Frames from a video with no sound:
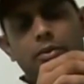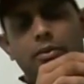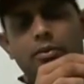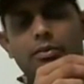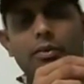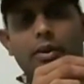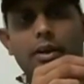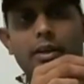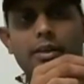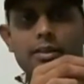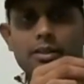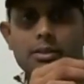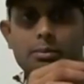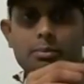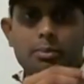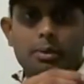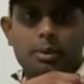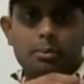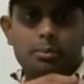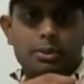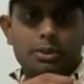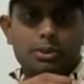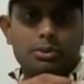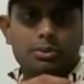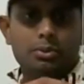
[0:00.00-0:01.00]
if you find it's
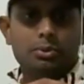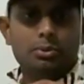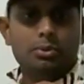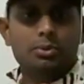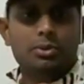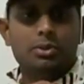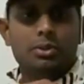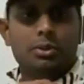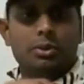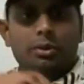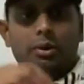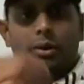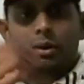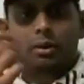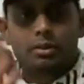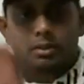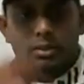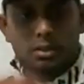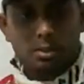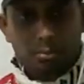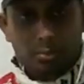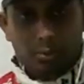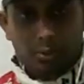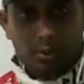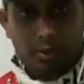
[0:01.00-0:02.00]
a bit too loose, you can
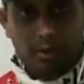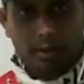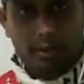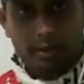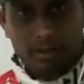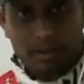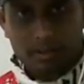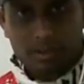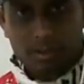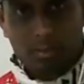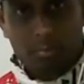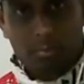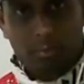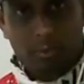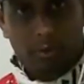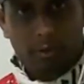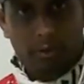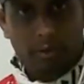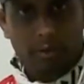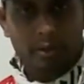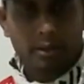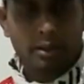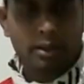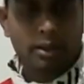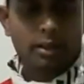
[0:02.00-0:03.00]
always put another stopper
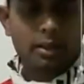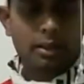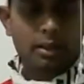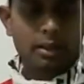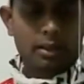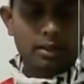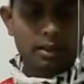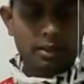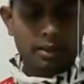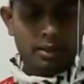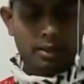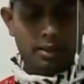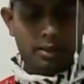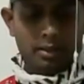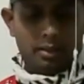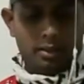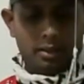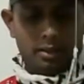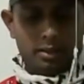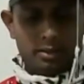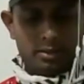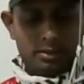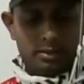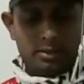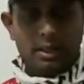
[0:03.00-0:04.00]
on.
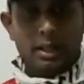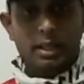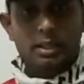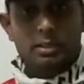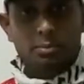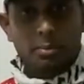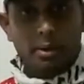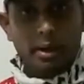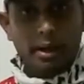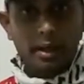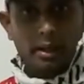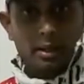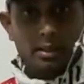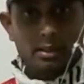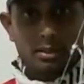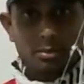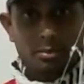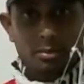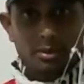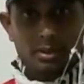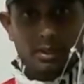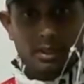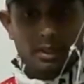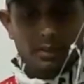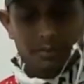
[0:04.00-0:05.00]
So that's my ultimate